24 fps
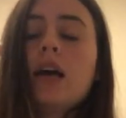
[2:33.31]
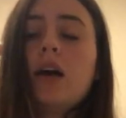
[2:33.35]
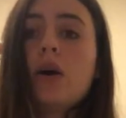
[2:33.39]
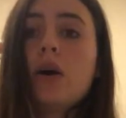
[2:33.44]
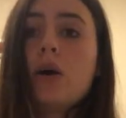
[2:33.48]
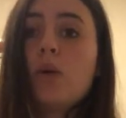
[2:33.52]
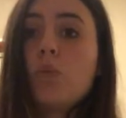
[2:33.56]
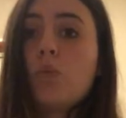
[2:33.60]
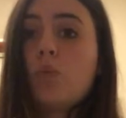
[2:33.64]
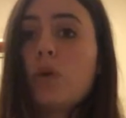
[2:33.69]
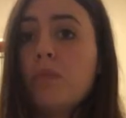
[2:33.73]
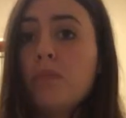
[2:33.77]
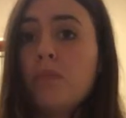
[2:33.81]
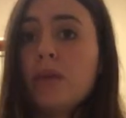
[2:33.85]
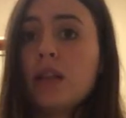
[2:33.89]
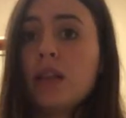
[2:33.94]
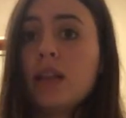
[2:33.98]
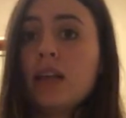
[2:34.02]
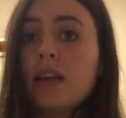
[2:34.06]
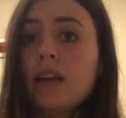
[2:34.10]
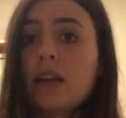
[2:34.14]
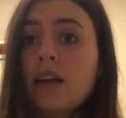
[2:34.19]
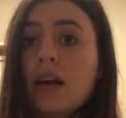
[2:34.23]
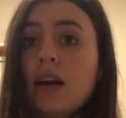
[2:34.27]
1
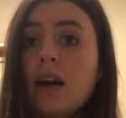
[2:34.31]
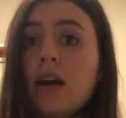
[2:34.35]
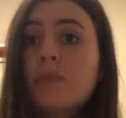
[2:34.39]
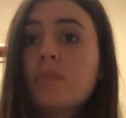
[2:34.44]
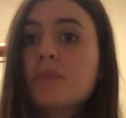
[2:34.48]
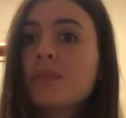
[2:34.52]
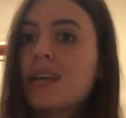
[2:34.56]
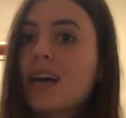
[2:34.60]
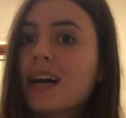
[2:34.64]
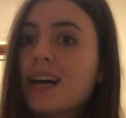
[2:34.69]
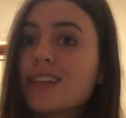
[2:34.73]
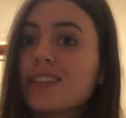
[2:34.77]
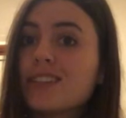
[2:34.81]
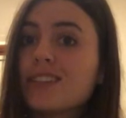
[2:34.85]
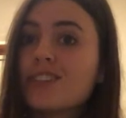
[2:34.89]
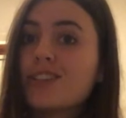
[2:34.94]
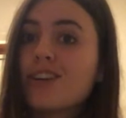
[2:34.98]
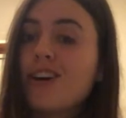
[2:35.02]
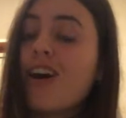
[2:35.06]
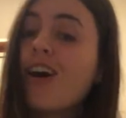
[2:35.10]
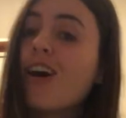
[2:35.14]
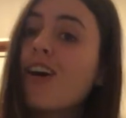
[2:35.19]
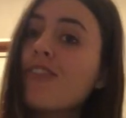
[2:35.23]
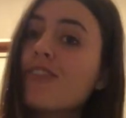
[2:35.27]
Million Cups has
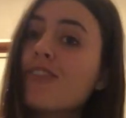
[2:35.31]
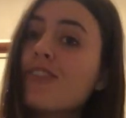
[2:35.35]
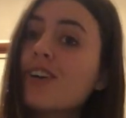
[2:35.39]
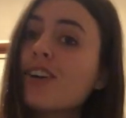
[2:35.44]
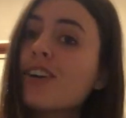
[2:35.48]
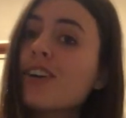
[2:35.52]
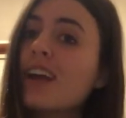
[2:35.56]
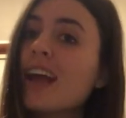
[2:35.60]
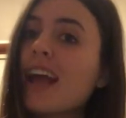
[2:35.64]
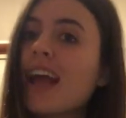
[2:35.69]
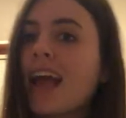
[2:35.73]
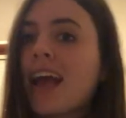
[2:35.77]
to offer